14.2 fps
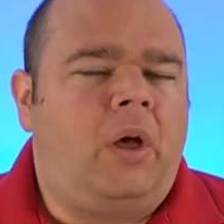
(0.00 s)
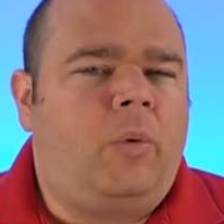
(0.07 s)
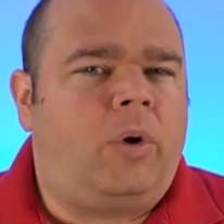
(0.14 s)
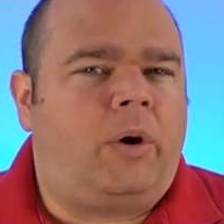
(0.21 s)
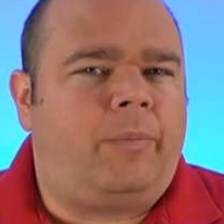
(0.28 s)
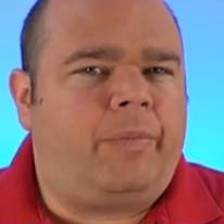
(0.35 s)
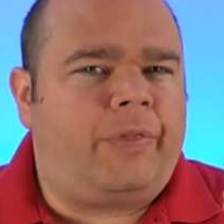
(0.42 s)

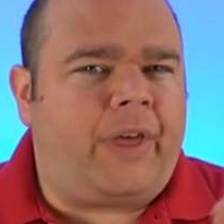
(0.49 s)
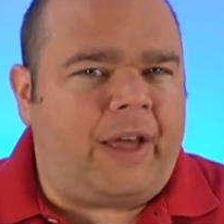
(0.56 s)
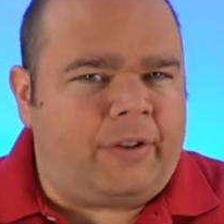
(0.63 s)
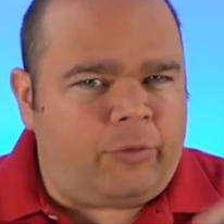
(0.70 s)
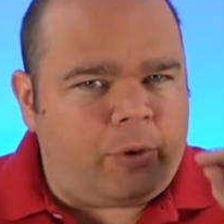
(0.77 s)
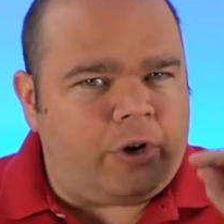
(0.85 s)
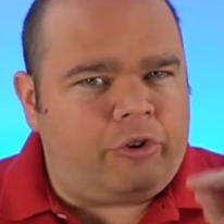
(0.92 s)
Well,
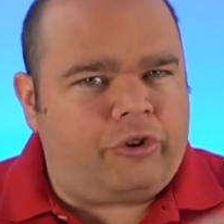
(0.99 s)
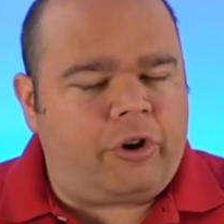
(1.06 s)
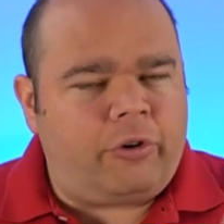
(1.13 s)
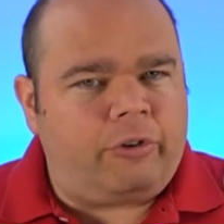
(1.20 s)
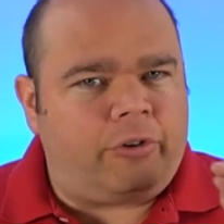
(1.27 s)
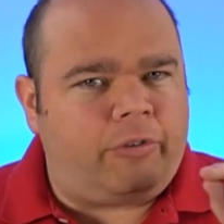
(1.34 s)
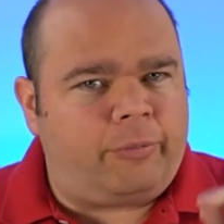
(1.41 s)
that's where
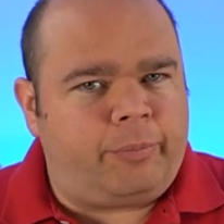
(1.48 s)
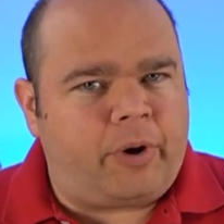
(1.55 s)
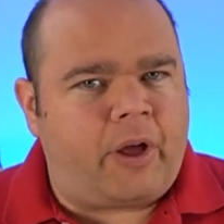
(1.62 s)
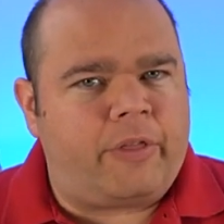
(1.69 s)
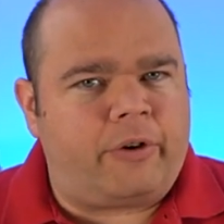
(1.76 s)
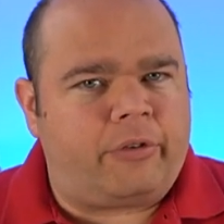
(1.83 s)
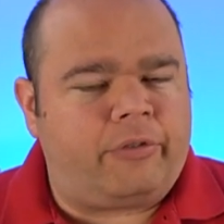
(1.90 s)
Joseph's
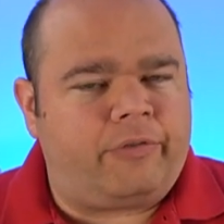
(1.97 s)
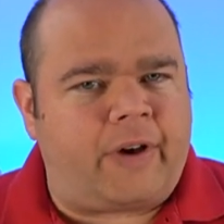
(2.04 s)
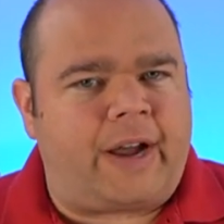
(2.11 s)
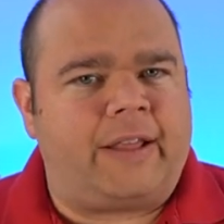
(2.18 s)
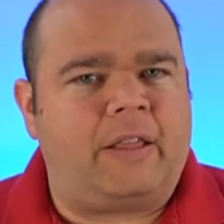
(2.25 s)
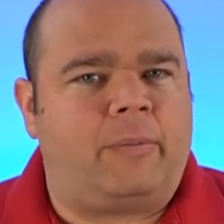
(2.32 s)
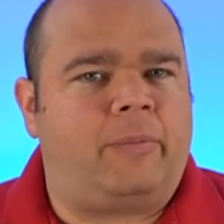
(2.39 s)
brothers
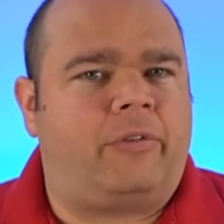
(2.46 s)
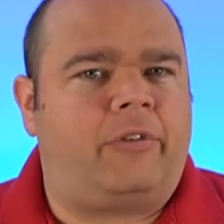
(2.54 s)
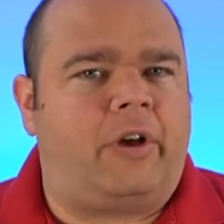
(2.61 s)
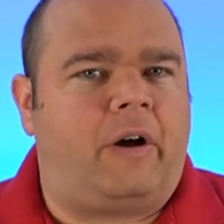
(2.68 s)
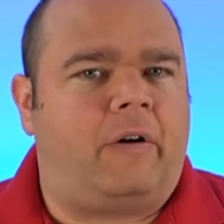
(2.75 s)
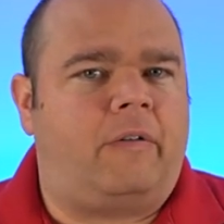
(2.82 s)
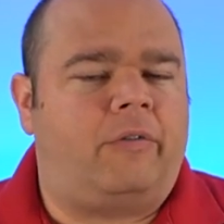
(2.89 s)
find
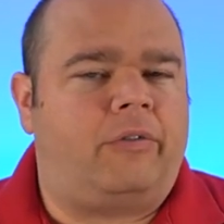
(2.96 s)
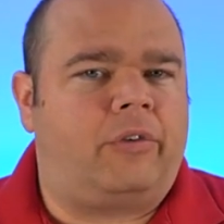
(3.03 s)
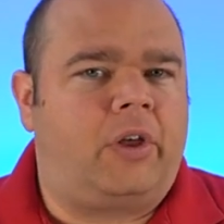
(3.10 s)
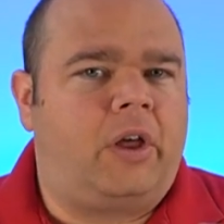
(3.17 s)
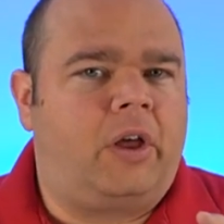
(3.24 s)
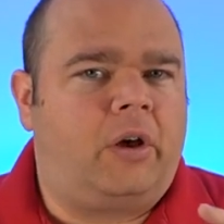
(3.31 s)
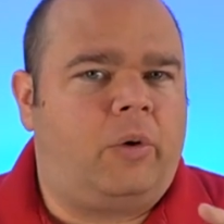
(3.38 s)

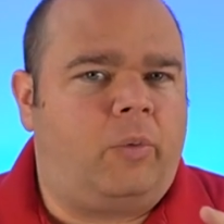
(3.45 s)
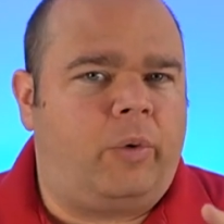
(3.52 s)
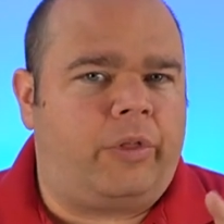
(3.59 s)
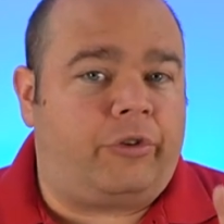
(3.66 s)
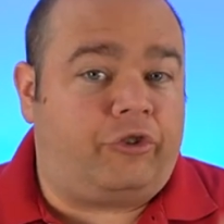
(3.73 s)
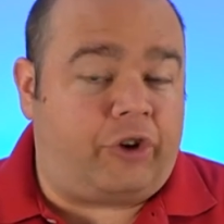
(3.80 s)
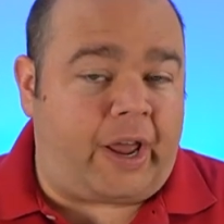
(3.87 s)
themselves
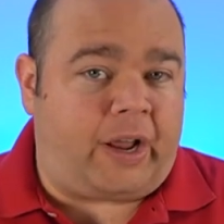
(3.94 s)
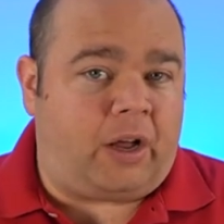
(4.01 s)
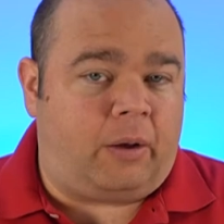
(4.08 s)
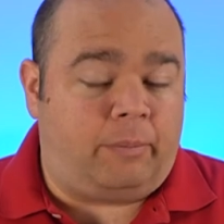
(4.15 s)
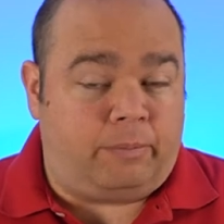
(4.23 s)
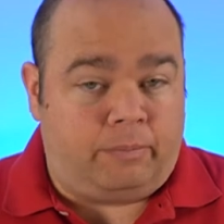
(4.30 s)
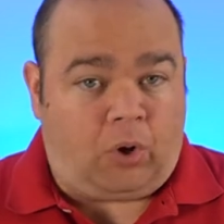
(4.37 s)
with
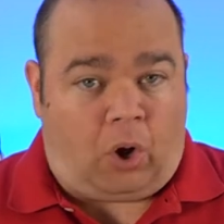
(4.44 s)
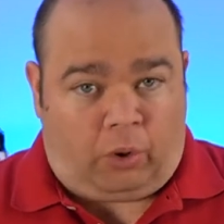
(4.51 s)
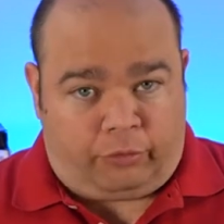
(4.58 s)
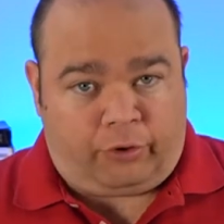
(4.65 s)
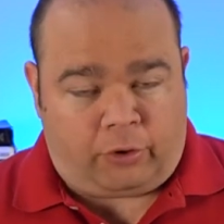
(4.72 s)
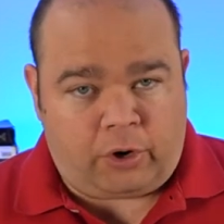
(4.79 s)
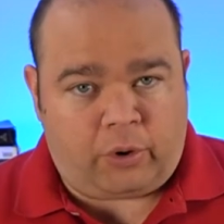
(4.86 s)
Jacob,
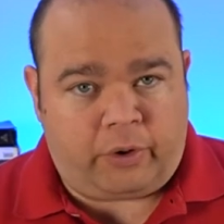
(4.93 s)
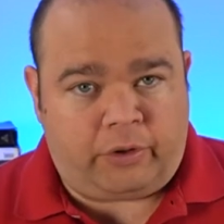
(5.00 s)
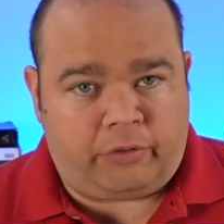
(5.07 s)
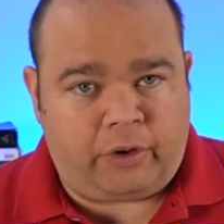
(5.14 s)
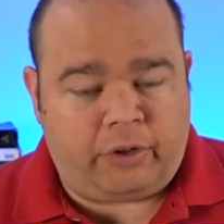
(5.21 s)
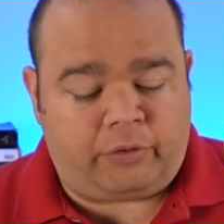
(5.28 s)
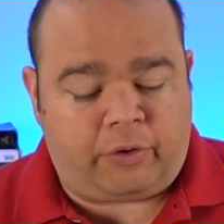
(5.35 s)
also known
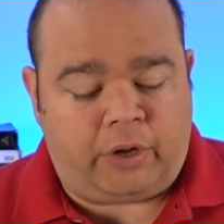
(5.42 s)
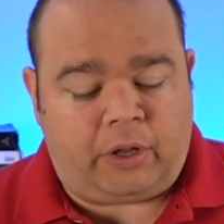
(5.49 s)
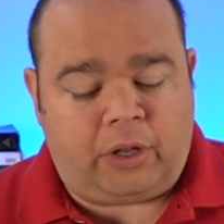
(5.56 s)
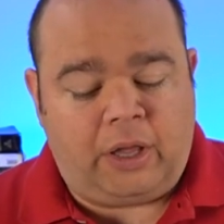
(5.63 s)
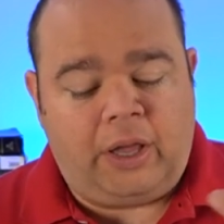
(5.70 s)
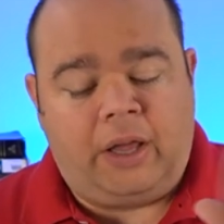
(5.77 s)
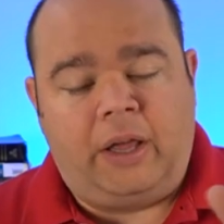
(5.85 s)
as
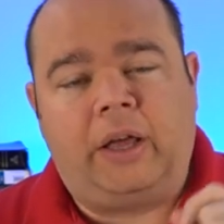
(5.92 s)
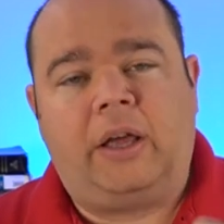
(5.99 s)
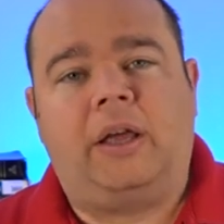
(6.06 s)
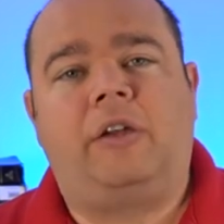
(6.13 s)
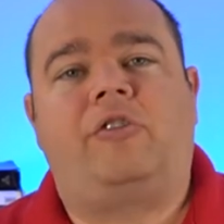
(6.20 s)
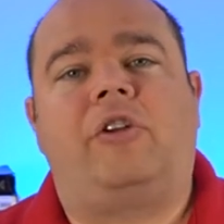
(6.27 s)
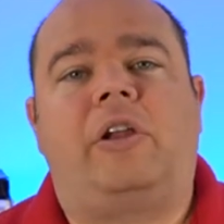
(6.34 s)
Israel,
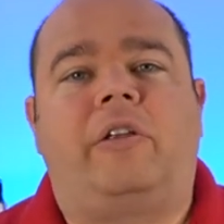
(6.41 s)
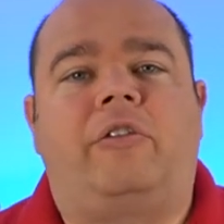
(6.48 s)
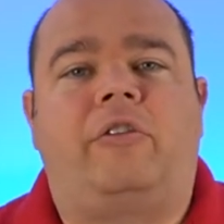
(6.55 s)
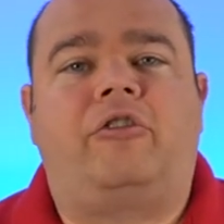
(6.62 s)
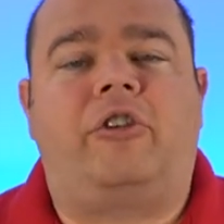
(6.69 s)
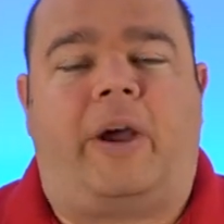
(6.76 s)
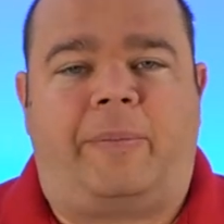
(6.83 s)
in
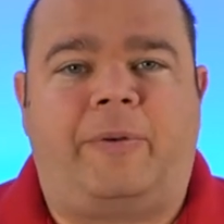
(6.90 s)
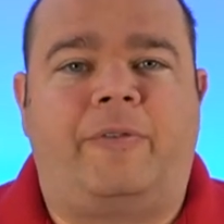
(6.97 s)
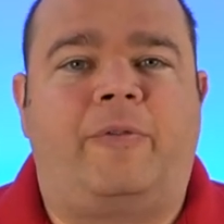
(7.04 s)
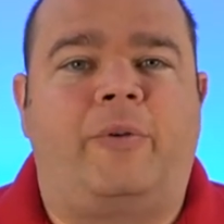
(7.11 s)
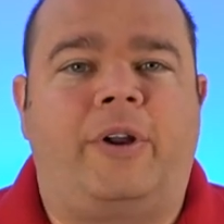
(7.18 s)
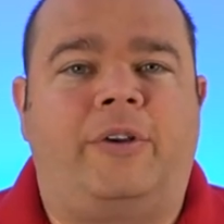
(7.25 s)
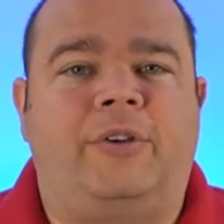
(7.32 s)
Genesis chapter
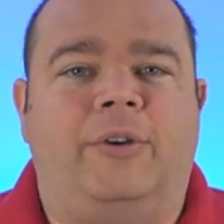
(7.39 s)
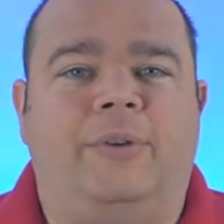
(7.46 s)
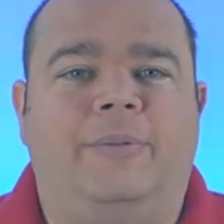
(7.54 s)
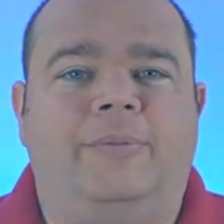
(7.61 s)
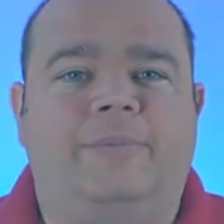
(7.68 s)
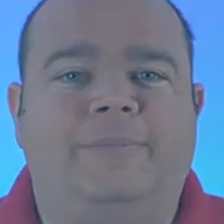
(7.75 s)
42.